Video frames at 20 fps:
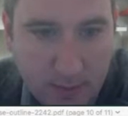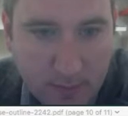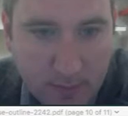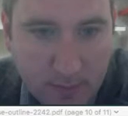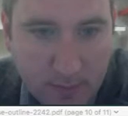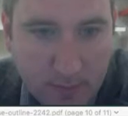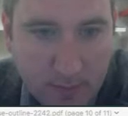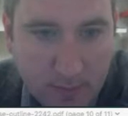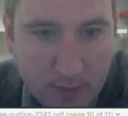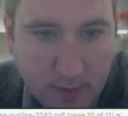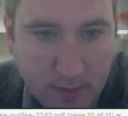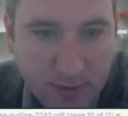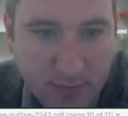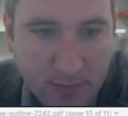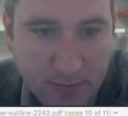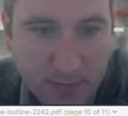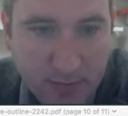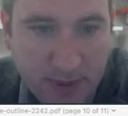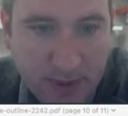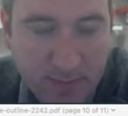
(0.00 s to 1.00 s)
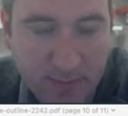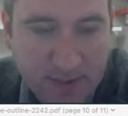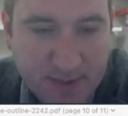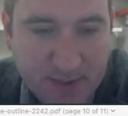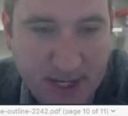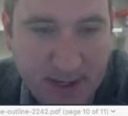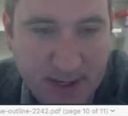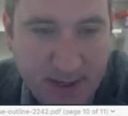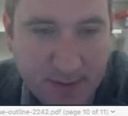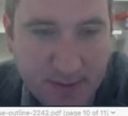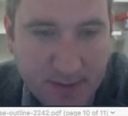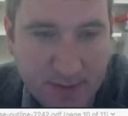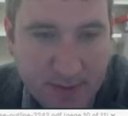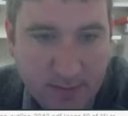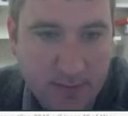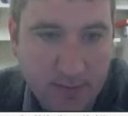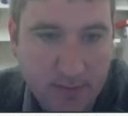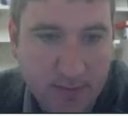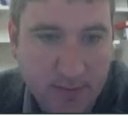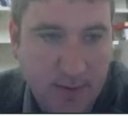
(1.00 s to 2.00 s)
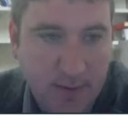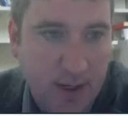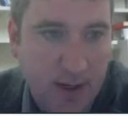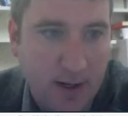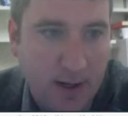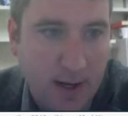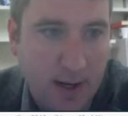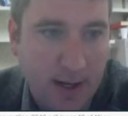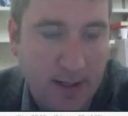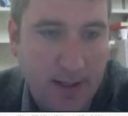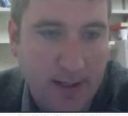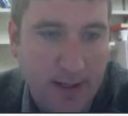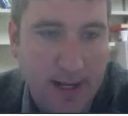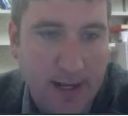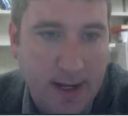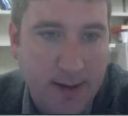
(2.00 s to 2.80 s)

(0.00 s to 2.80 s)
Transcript: 1 to 3 comes down. All right, now